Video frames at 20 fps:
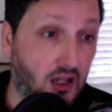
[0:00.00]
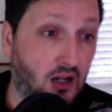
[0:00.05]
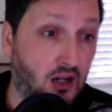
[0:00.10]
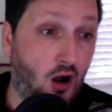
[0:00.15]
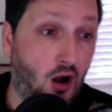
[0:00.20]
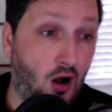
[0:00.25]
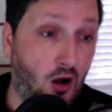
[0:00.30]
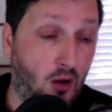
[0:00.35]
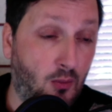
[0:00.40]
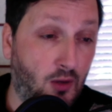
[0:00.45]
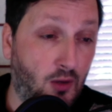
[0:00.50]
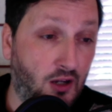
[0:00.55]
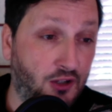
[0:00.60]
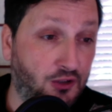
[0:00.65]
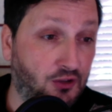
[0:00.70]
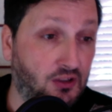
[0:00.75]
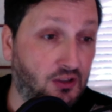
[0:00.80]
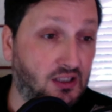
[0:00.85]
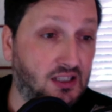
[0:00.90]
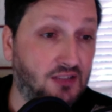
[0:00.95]
calm
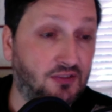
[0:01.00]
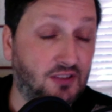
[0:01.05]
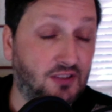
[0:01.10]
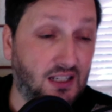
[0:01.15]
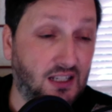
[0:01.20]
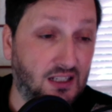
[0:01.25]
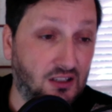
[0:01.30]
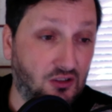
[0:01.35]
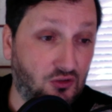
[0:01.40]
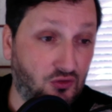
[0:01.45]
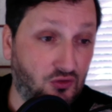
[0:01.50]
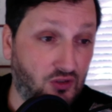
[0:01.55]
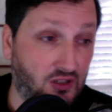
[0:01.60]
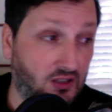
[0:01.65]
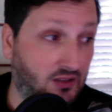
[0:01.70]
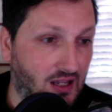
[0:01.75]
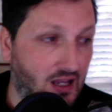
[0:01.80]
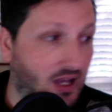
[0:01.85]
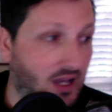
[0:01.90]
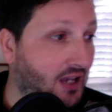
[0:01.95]
under leaf-laden
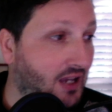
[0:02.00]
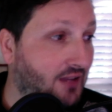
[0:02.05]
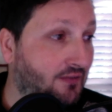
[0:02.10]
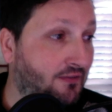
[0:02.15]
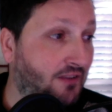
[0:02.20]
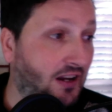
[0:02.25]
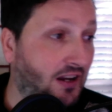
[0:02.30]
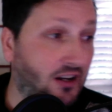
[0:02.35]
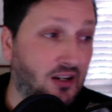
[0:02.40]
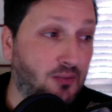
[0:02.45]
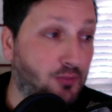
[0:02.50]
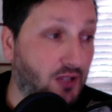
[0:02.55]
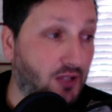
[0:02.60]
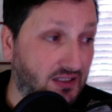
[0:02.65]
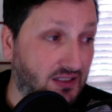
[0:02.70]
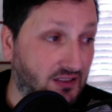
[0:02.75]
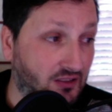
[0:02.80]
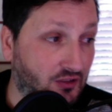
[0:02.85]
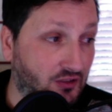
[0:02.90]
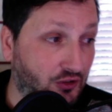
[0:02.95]
trees, a very
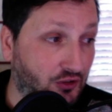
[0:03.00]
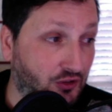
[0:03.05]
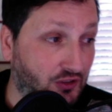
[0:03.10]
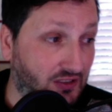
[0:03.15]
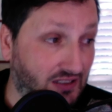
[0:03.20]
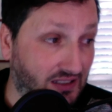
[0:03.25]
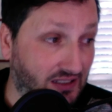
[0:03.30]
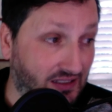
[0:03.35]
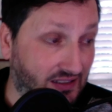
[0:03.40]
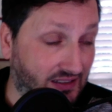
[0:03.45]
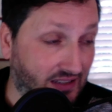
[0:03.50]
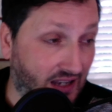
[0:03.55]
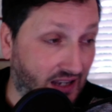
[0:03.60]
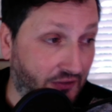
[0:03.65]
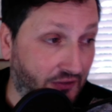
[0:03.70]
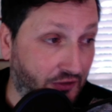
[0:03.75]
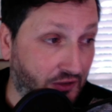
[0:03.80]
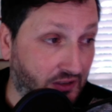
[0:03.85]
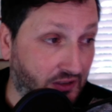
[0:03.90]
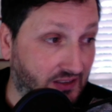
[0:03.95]
pleasant surcease
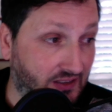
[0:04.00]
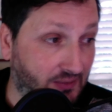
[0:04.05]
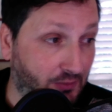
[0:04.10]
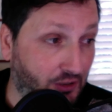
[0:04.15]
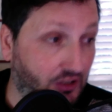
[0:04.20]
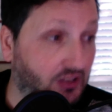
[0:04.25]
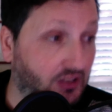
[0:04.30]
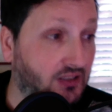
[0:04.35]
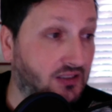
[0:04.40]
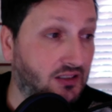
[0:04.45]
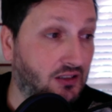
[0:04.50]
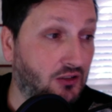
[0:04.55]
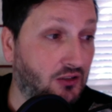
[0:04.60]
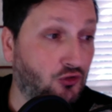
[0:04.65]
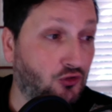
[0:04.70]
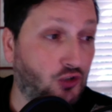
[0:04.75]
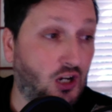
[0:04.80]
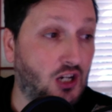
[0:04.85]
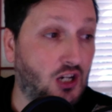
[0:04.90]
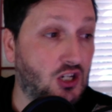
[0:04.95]
after experiencing the
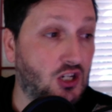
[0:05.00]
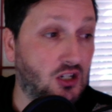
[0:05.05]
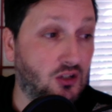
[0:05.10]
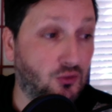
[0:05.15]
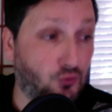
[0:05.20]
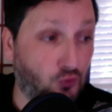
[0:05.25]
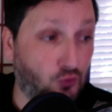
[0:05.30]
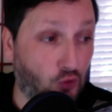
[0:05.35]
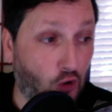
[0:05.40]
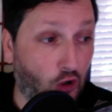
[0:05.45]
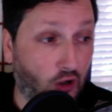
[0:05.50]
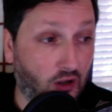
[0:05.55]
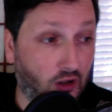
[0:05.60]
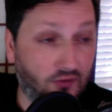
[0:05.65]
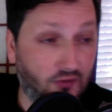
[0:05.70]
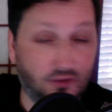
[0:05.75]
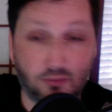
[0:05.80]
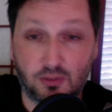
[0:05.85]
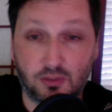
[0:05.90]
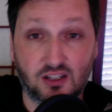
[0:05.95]
rush and roar of
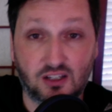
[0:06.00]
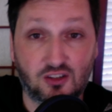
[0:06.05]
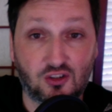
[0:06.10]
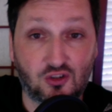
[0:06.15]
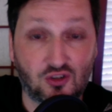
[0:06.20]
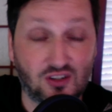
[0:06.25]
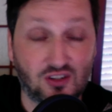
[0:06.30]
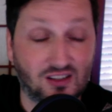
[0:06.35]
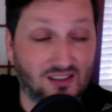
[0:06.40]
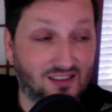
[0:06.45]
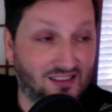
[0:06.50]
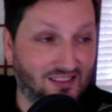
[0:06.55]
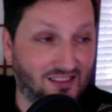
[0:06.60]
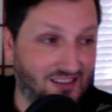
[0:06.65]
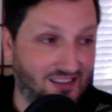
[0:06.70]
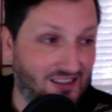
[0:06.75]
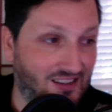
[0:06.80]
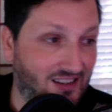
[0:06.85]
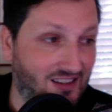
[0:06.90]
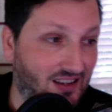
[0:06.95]
the big streets.
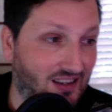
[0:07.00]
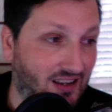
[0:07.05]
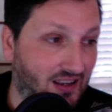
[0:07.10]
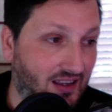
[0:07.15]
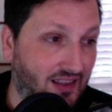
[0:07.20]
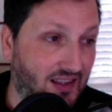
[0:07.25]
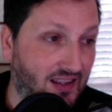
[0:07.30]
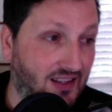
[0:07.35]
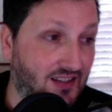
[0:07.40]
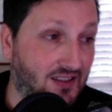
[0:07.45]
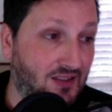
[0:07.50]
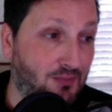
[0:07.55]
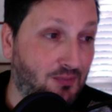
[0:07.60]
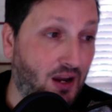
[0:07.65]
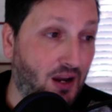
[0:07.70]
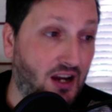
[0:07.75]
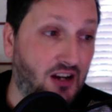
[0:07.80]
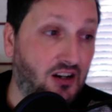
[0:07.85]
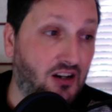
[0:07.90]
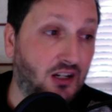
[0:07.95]
They
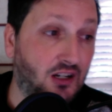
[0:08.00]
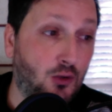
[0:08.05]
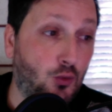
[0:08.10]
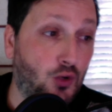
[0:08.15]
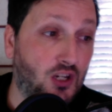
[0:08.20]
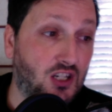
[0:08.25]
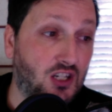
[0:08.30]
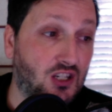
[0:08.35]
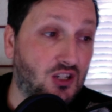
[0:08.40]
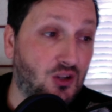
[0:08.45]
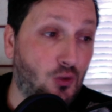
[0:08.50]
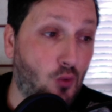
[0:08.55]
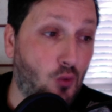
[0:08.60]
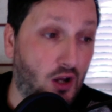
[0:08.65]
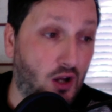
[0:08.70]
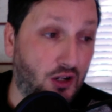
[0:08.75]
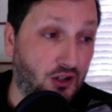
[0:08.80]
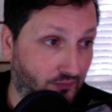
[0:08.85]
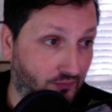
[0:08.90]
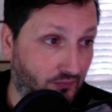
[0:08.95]
inspire a wish to
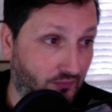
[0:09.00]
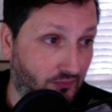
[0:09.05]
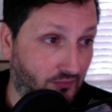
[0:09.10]
wander,